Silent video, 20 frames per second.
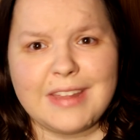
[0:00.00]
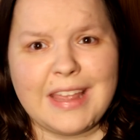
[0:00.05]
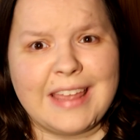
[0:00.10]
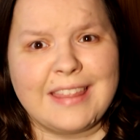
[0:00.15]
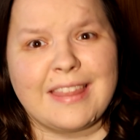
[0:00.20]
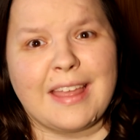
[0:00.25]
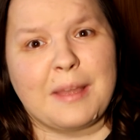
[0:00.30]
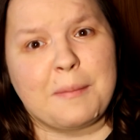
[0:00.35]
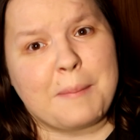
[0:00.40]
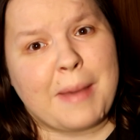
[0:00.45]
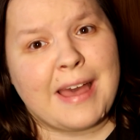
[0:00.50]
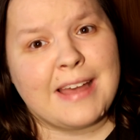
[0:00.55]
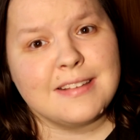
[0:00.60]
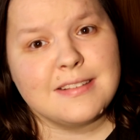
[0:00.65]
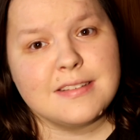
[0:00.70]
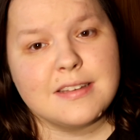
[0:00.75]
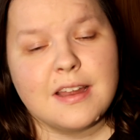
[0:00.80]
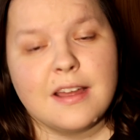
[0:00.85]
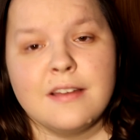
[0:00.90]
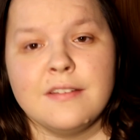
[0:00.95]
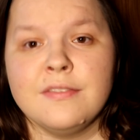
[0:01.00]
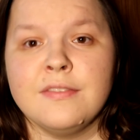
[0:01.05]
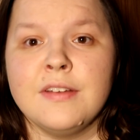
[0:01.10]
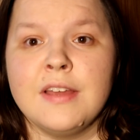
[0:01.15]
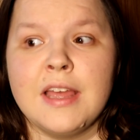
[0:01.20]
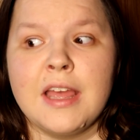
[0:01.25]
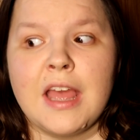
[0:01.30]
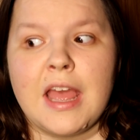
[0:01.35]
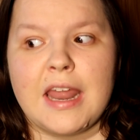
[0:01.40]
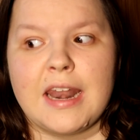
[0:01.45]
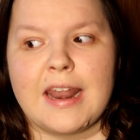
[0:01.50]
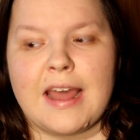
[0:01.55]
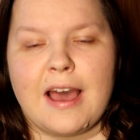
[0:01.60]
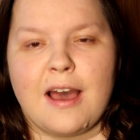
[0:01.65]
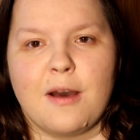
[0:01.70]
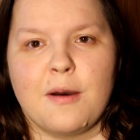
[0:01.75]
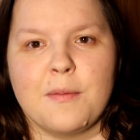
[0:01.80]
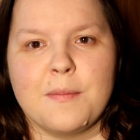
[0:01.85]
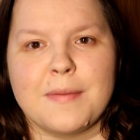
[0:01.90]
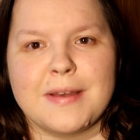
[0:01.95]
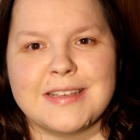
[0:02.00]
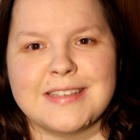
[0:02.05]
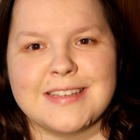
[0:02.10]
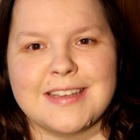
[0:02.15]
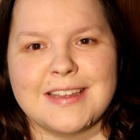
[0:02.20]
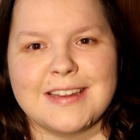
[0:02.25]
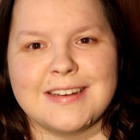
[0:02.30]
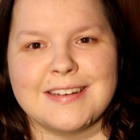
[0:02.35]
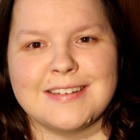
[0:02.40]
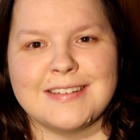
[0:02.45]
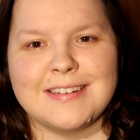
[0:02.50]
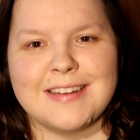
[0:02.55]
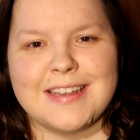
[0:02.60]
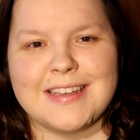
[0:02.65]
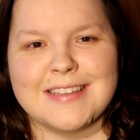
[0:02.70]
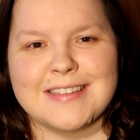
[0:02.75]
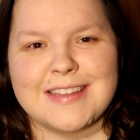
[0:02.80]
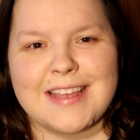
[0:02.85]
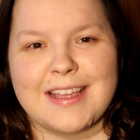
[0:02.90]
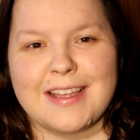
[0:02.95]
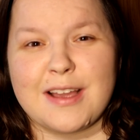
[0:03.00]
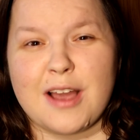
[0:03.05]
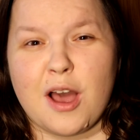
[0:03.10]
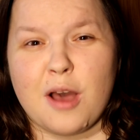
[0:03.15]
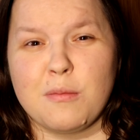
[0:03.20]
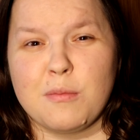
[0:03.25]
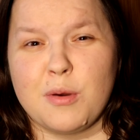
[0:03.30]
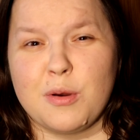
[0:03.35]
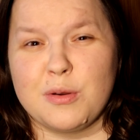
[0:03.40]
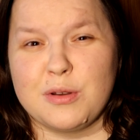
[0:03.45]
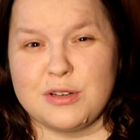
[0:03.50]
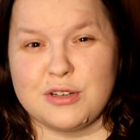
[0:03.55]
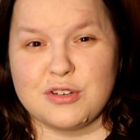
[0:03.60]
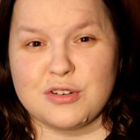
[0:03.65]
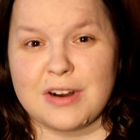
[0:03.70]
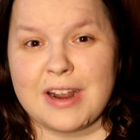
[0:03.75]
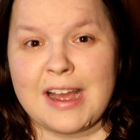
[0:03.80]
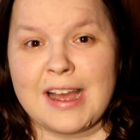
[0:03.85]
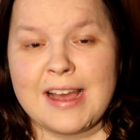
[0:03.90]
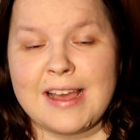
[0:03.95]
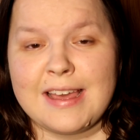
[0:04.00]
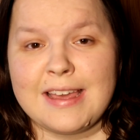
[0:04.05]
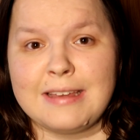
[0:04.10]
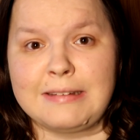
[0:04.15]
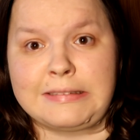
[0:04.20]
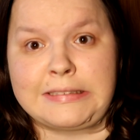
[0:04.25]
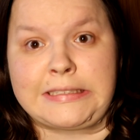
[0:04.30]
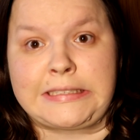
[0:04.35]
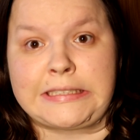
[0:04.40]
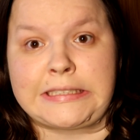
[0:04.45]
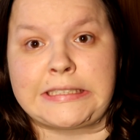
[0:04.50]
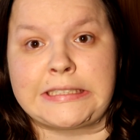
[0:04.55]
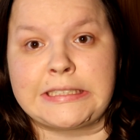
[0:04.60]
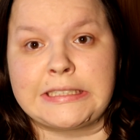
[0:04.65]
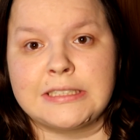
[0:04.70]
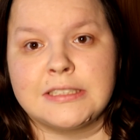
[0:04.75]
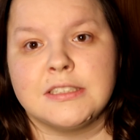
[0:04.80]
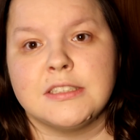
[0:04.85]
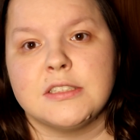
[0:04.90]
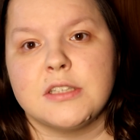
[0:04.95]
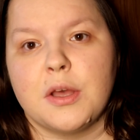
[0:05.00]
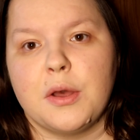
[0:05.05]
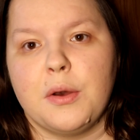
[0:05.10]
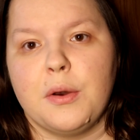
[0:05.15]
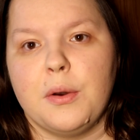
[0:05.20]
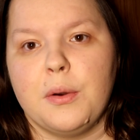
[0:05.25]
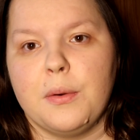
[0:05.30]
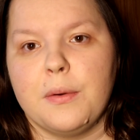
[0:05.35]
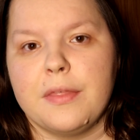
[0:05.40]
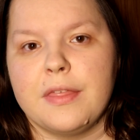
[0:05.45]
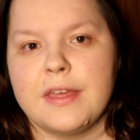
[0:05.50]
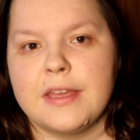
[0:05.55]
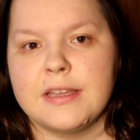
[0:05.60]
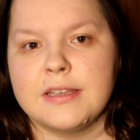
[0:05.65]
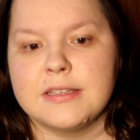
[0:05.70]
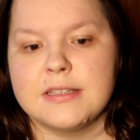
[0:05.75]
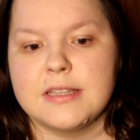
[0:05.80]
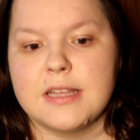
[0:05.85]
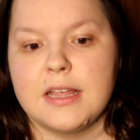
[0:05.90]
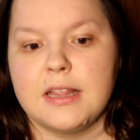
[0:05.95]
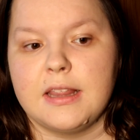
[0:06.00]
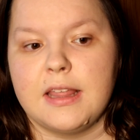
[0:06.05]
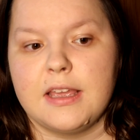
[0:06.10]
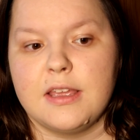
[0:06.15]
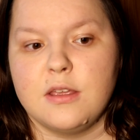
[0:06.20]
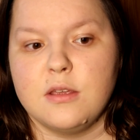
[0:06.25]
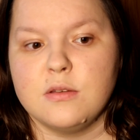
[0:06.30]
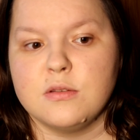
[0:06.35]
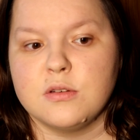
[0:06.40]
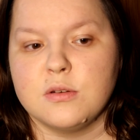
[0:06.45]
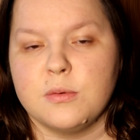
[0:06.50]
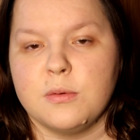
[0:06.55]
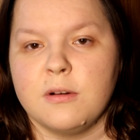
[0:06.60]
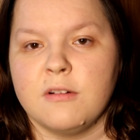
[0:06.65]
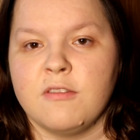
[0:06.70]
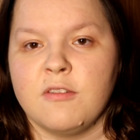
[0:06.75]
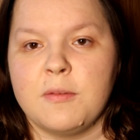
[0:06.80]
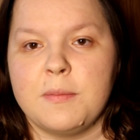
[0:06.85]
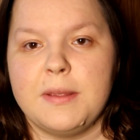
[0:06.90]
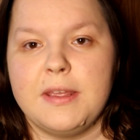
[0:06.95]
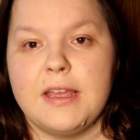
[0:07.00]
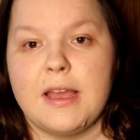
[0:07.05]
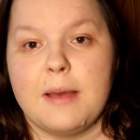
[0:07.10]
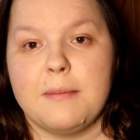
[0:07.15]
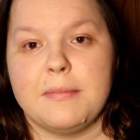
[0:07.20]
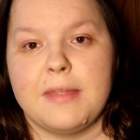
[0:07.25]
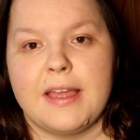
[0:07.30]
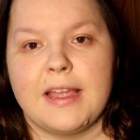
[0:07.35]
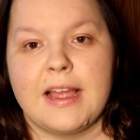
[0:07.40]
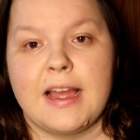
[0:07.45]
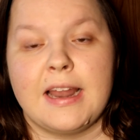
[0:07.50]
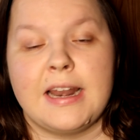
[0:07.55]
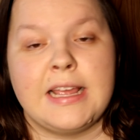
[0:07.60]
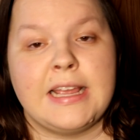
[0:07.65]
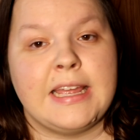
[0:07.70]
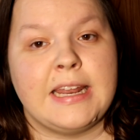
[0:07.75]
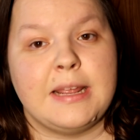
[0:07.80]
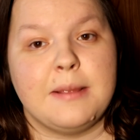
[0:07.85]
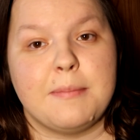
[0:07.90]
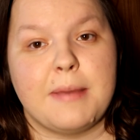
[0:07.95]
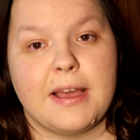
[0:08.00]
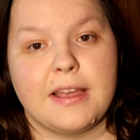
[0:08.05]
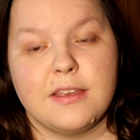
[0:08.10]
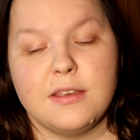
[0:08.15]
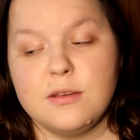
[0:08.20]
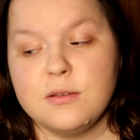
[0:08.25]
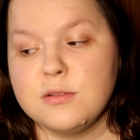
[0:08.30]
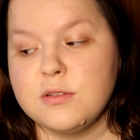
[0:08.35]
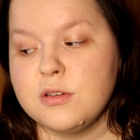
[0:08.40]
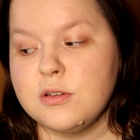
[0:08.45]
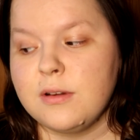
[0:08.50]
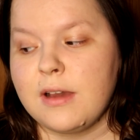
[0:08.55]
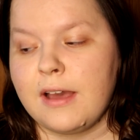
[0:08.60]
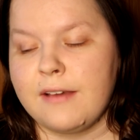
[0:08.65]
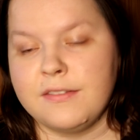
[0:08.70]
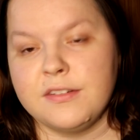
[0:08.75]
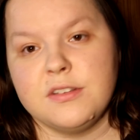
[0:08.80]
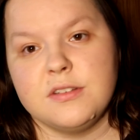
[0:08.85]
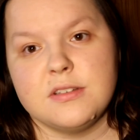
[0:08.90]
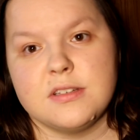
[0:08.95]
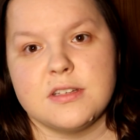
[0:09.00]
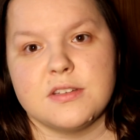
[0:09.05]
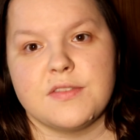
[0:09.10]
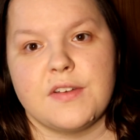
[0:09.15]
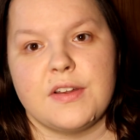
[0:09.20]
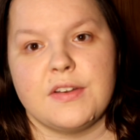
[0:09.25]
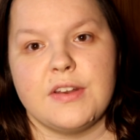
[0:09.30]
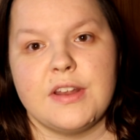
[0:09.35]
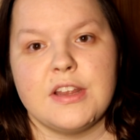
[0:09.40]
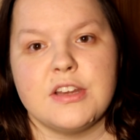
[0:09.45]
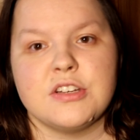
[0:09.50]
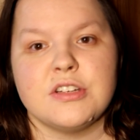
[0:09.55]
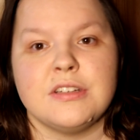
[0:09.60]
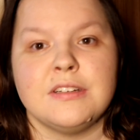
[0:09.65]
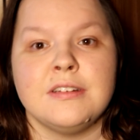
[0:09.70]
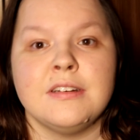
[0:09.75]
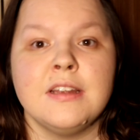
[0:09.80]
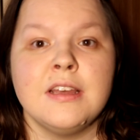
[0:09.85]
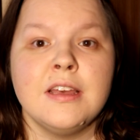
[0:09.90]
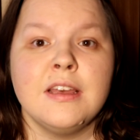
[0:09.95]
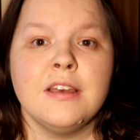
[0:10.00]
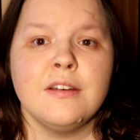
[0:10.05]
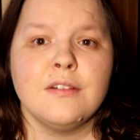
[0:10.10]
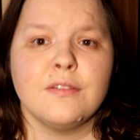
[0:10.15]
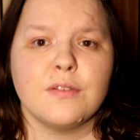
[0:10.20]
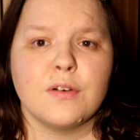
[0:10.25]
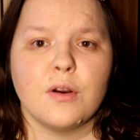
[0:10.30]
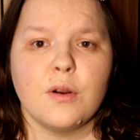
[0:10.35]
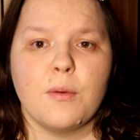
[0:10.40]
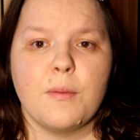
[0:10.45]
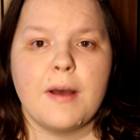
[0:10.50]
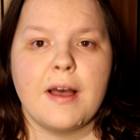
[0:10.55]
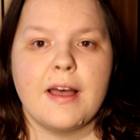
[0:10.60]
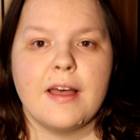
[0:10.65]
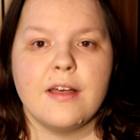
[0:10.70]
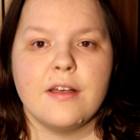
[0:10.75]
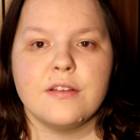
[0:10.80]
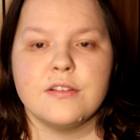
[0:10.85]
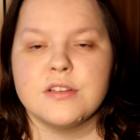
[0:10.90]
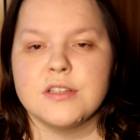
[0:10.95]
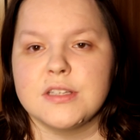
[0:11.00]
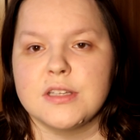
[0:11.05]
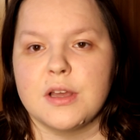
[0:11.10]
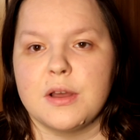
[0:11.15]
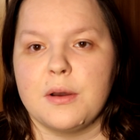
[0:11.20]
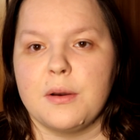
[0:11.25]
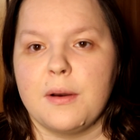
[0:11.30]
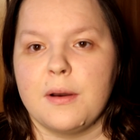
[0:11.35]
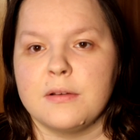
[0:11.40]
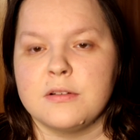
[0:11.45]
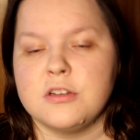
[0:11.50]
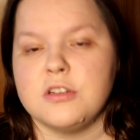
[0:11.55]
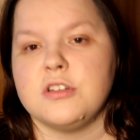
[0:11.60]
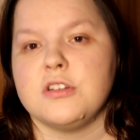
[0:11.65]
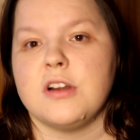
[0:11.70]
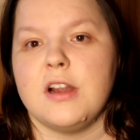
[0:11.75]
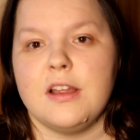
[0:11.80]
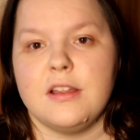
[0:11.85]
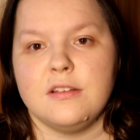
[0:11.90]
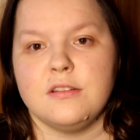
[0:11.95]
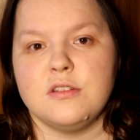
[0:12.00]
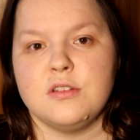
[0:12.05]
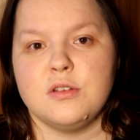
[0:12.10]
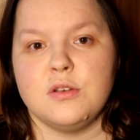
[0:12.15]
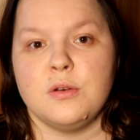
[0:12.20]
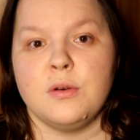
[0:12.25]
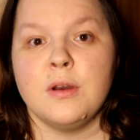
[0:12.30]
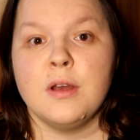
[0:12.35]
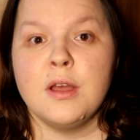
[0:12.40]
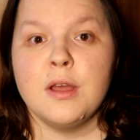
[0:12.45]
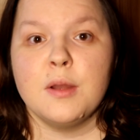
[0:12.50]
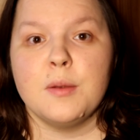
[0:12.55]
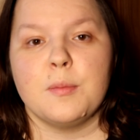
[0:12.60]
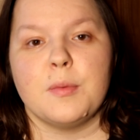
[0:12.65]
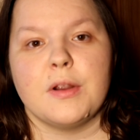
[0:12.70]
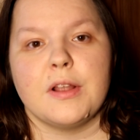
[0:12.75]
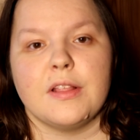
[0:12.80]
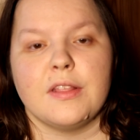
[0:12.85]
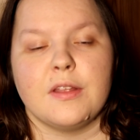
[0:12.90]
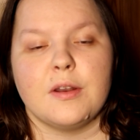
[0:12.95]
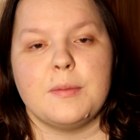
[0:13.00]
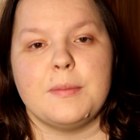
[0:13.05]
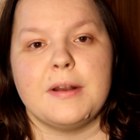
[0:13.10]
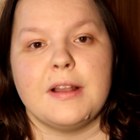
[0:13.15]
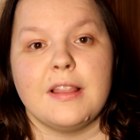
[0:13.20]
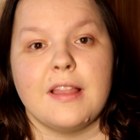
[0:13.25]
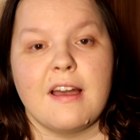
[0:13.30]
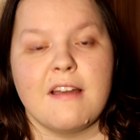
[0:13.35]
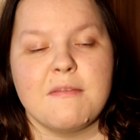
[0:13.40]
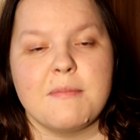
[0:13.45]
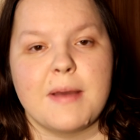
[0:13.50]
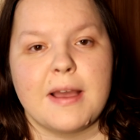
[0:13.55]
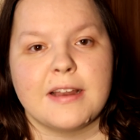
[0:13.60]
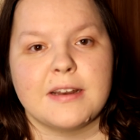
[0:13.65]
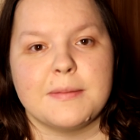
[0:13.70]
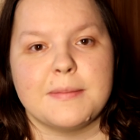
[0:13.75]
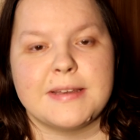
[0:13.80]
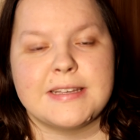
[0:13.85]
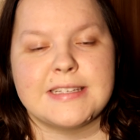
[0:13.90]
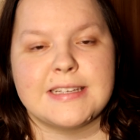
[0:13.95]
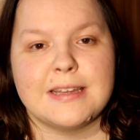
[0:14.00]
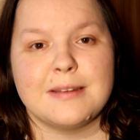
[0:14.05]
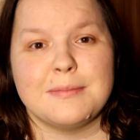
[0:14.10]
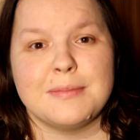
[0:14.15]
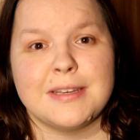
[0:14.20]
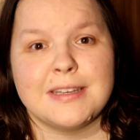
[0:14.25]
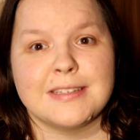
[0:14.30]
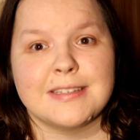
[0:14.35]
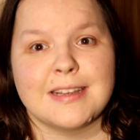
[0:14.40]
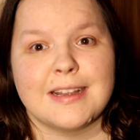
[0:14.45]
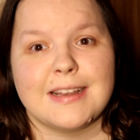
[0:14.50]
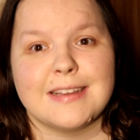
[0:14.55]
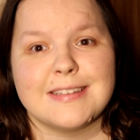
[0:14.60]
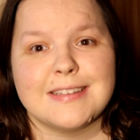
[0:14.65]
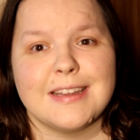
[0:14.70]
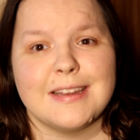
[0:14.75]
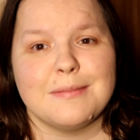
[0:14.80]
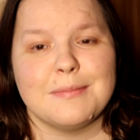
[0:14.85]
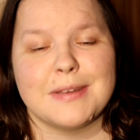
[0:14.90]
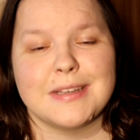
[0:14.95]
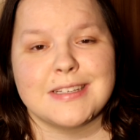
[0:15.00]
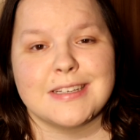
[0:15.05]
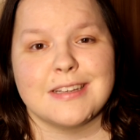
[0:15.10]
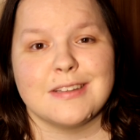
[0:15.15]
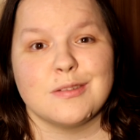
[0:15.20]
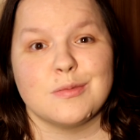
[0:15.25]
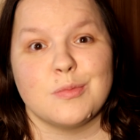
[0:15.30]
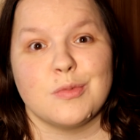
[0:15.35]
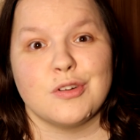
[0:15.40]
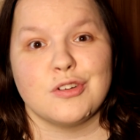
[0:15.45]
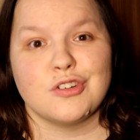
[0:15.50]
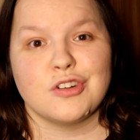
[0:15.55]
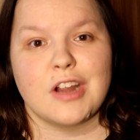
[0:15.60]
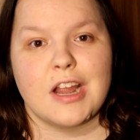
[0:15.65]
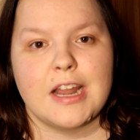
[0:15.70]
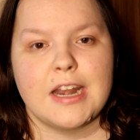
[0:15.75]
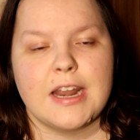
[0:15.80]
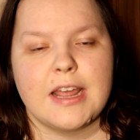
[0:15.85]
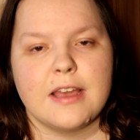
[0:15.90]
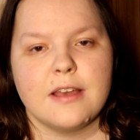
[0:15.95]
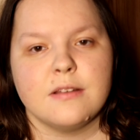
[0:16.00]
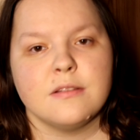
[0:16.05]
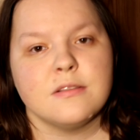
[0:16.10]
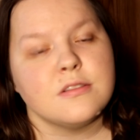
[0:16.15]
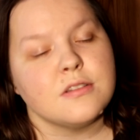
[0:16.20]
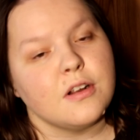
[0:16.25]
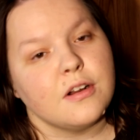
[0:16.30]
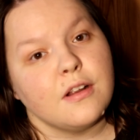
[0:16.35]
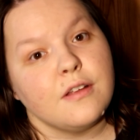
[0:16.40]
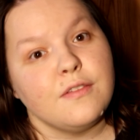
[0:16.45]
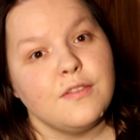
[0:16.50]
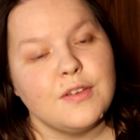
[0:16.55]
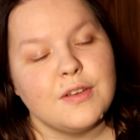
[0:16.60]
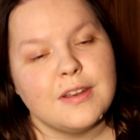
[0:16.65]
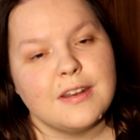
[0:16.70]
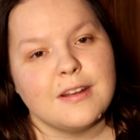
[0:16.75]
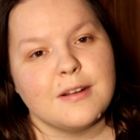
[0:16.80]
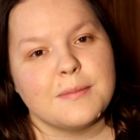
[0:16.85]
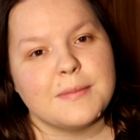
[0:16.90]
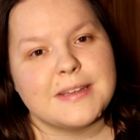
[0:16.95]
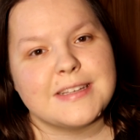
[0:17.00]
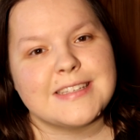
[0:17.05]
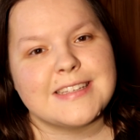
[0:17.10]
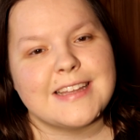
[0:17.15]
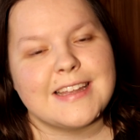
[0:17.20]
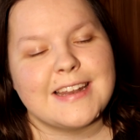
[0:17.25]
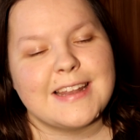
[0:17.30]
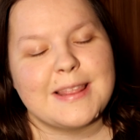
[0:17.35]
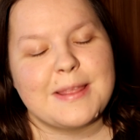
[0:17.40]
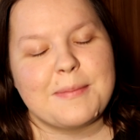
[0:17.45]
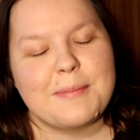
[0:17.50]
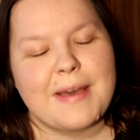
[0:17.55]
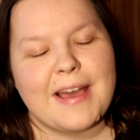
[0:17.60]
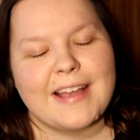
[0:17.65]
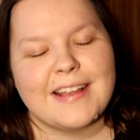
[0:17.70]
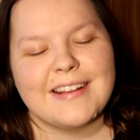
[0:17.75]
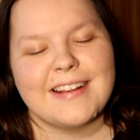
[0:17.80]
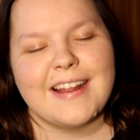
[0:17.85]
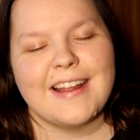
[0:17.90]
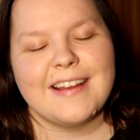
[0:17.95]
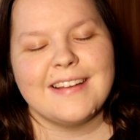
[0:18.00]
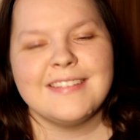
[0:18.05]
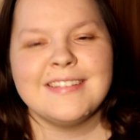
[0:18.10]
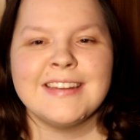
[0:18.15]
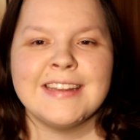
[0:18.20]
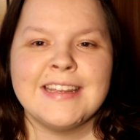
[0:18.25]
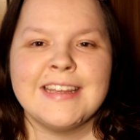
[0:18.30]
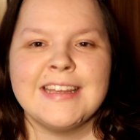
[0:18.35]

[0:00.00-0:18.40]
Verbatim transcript: and like matte stuff and now my skin is like combo to dry so things that like used to work for me I'm like kind of getting back used to I haven't used this foundation for a while so I was just trying to bring a little bit of life back to my skin because like I said my skin's more dry now sorry if you can hear my son in the background